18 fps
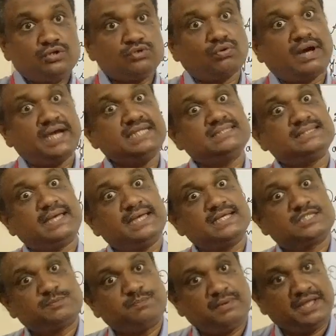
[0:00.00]
Twice I
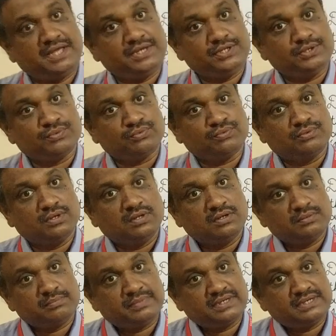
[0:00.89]
explain you,
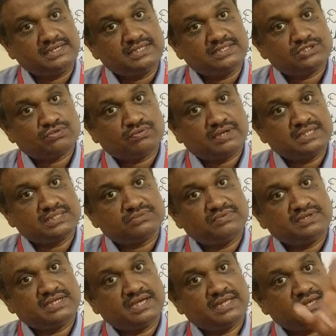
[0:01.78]
but this twice
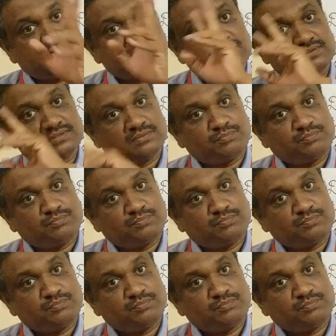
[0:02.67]
we can